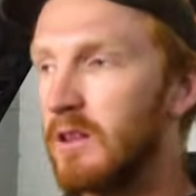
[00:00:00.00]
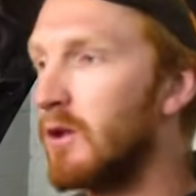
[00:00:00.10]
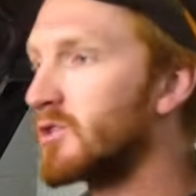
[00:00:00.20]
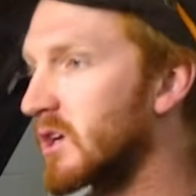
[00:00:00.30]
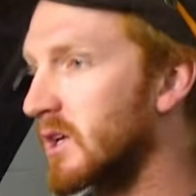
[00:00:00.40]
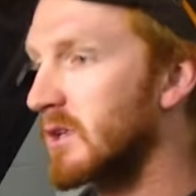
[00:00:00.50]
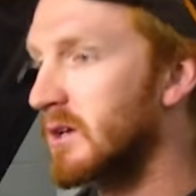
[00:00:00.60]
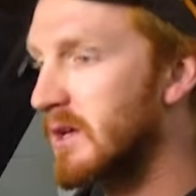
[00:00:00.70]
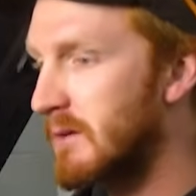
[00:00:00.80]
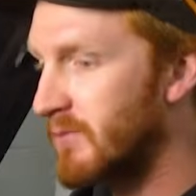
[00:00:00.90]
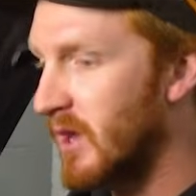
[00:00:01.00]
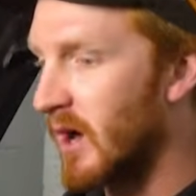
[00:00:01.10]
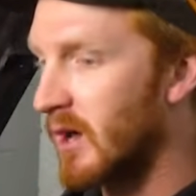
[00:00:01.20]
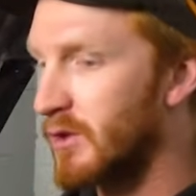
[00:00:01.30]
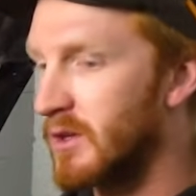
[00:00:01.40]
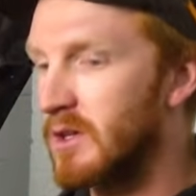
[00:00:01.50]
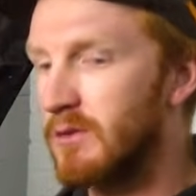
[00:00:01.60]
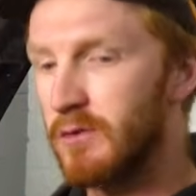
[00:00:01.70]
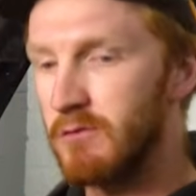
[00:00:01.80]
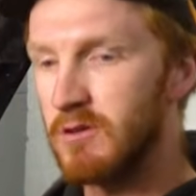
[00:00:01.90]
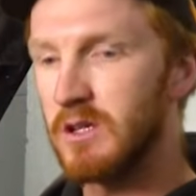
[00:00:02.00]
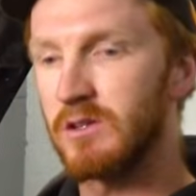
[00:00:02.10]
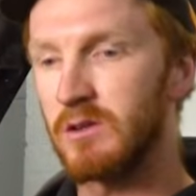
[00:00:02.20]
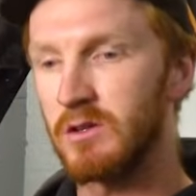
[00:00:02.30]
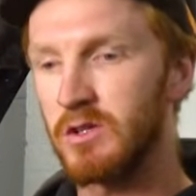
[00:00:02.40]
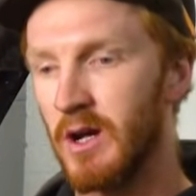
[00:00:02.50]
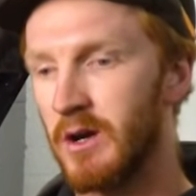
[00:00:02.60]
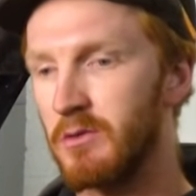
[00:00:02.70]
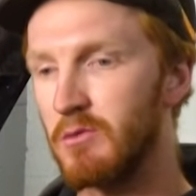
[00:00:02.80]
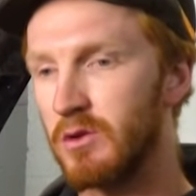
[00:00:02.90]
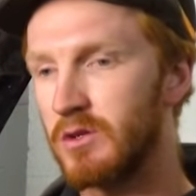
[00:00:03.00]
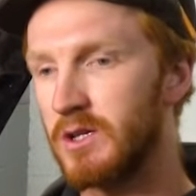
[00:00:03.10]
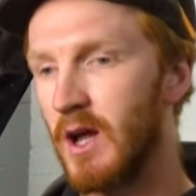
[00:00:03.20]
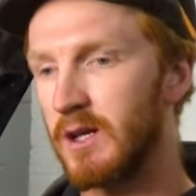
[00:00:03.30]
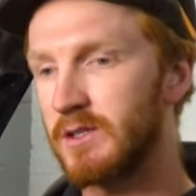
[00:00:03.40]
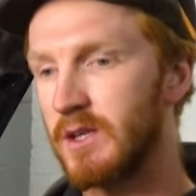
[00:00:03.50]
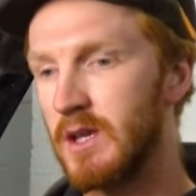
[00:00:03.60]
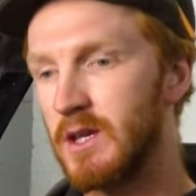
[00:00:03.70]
logically, I think if we research how much gas